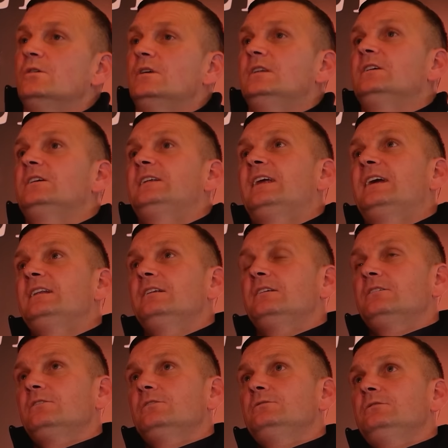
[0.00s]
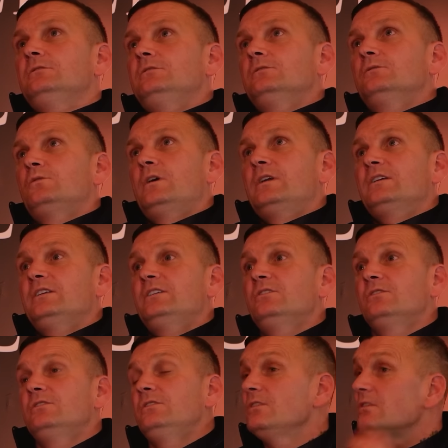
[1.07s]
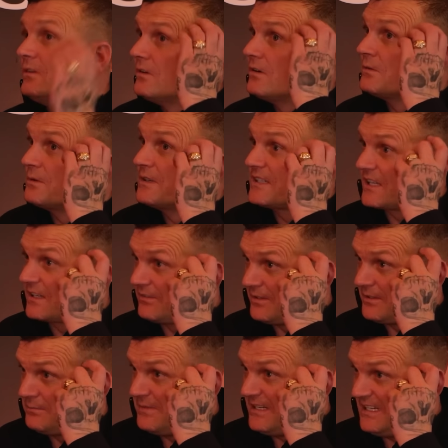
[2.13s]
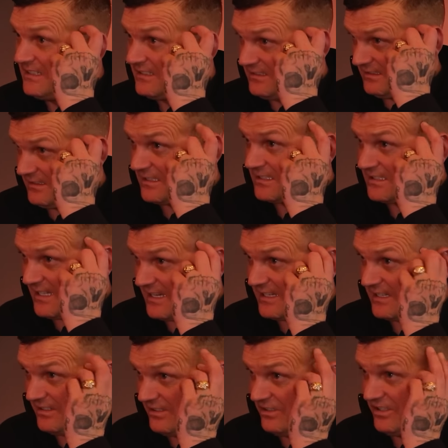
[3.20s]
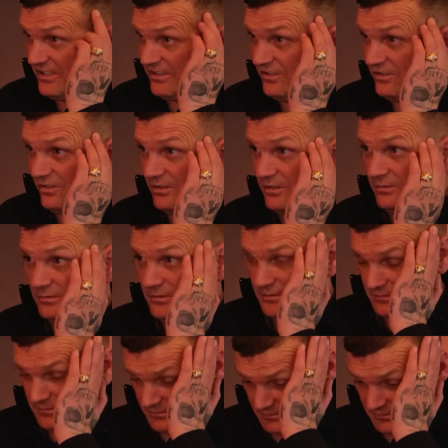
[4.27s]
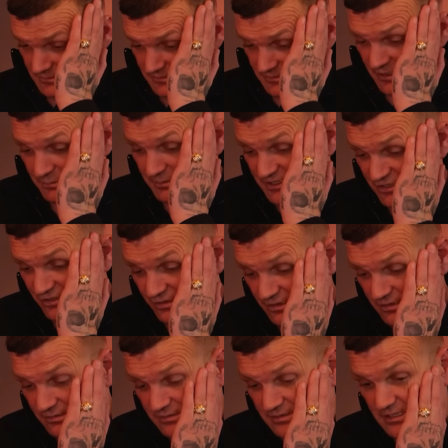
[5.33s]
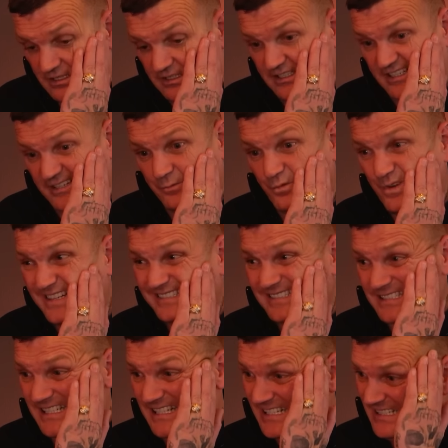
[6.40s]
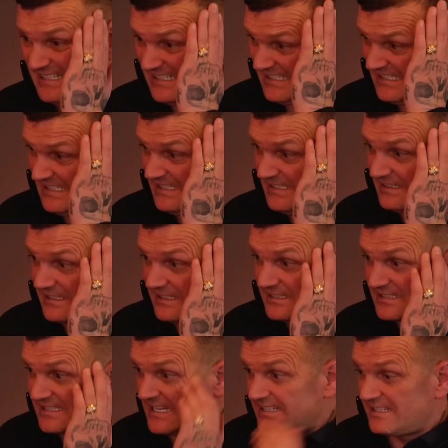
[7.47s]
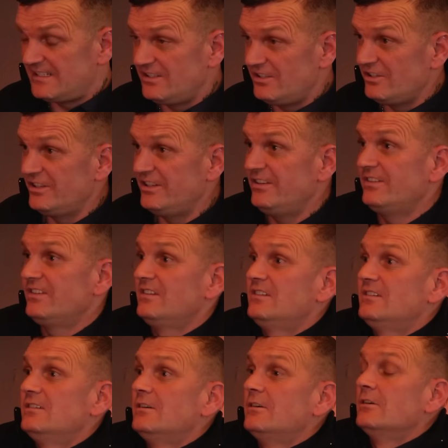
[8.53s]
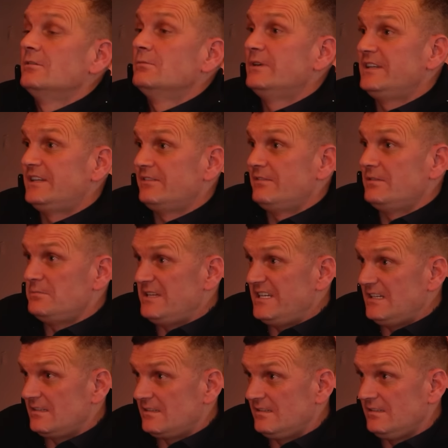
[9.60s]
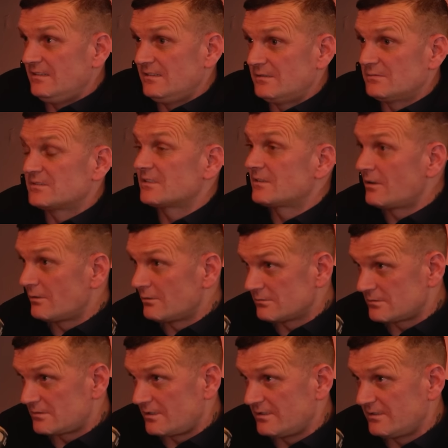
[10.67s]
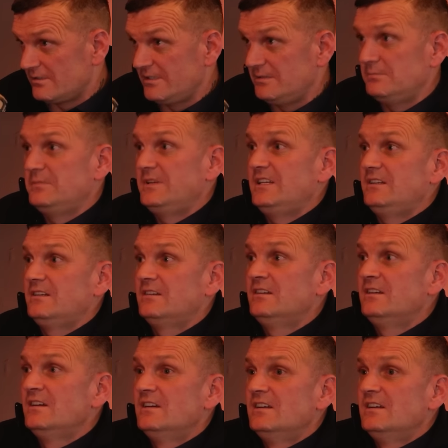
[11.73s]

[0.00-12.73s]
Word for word: Well, I tell you now, what I done, I went to the very meeting the second night in your house. I went to your house on uh, Wednesday. The second night, I went to the meeting. It was a Thursday night meeting.